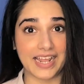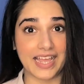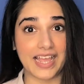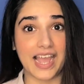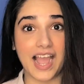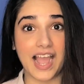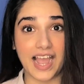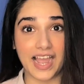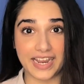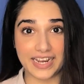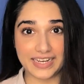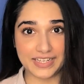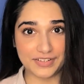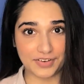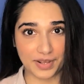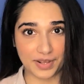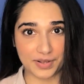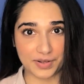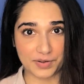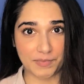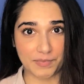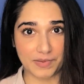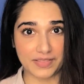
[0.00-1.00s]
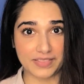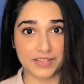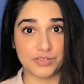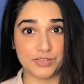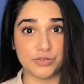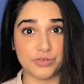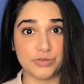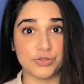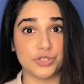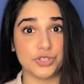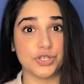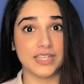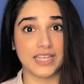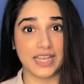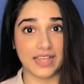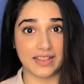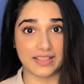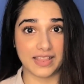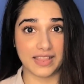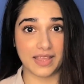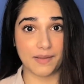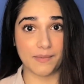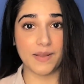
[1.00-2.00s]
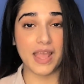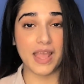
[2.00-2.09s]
I highly recommend that you should get them.